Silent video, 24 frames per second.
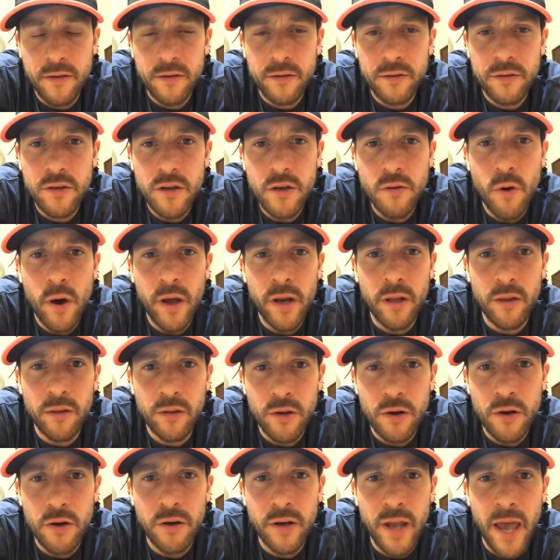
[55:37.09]
Do you want to
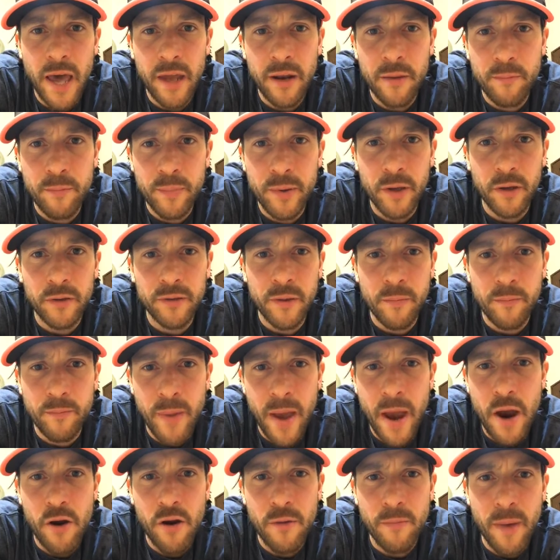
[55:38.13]
learn how to build the
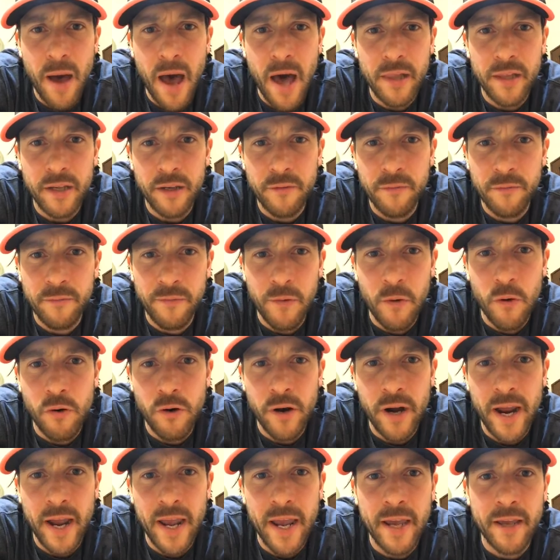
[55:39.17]
parabolic
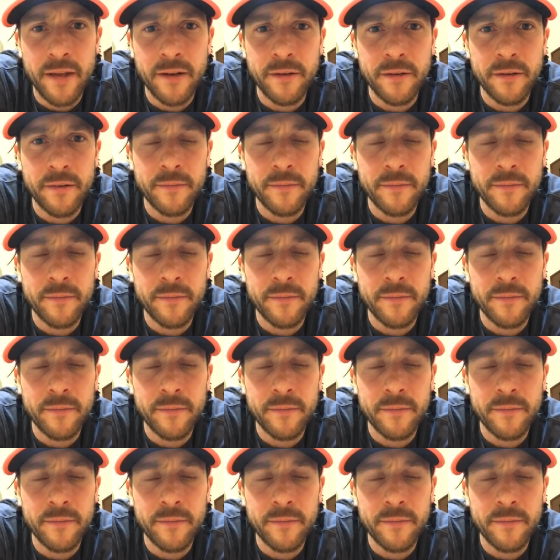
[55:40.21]
forehand